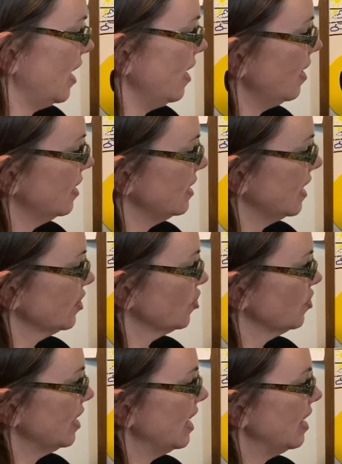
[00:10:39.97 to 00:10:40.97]
and
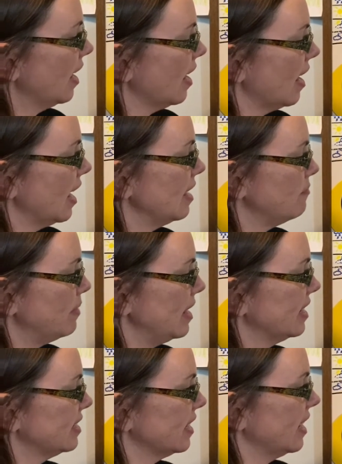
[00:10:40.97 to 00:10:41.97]
yesterday I
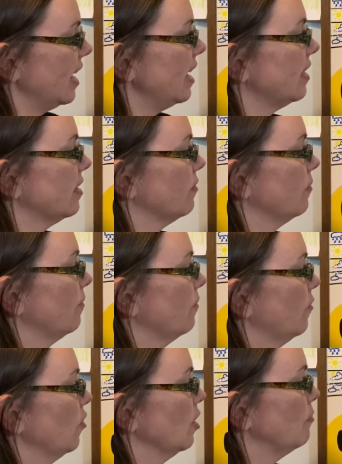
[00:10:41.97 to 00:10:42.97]
baked a cake
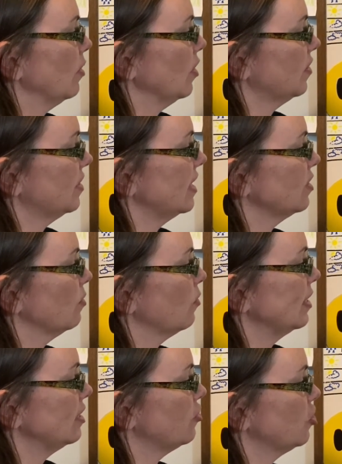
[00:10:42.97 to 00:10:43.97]
for a birthday. So I'm going
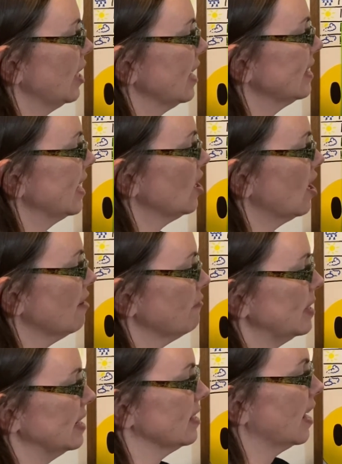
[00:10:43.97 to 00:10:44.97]
to check that off
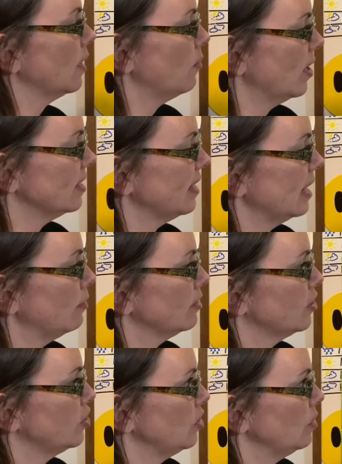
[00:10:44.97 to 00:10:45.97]
because I was able to
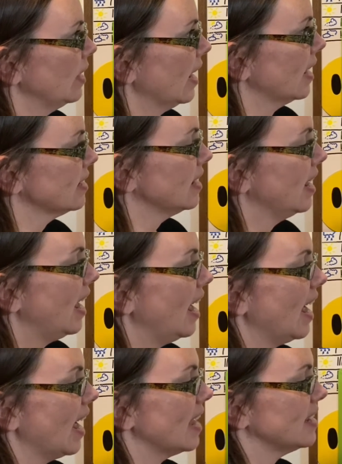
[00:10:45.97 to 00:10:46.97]
do that.
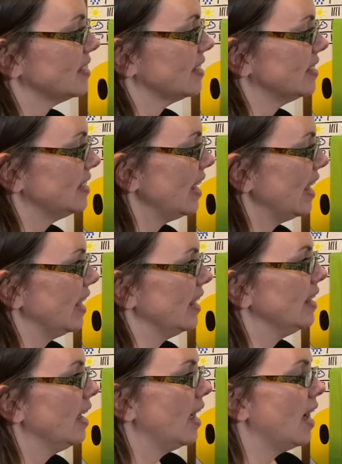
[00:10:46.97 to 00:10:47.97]
And today
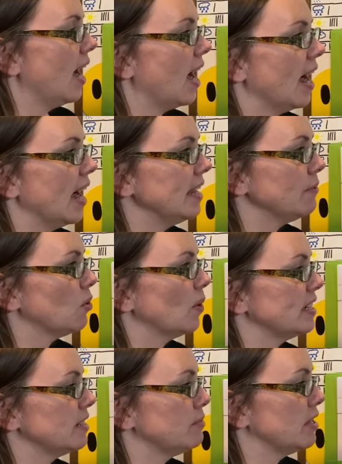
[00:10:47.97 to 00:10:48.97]
I am going
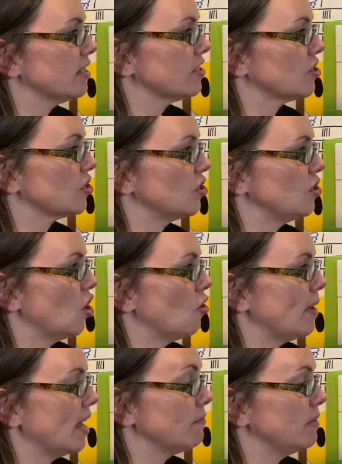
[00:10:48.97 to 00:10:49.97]
to build a
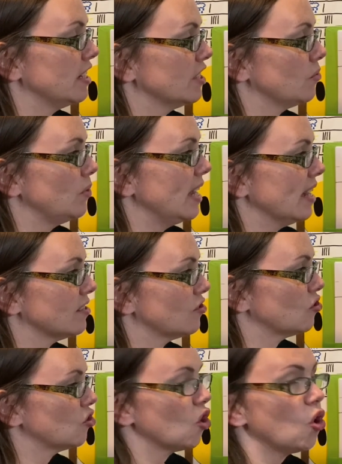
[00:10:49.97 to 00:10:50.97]
snowman because we had
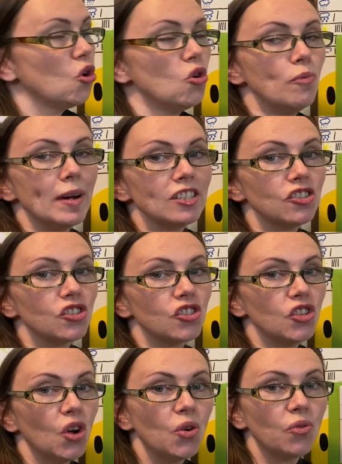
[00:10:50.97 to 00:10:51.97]
so much
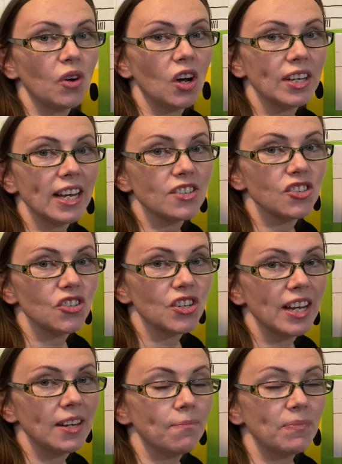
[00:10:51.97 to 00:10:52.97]
snowfall
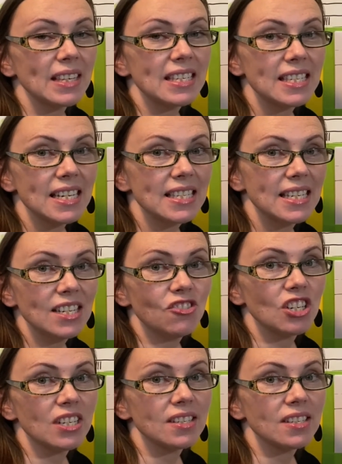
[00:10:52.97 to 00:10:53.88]
yesterday, 6 inches,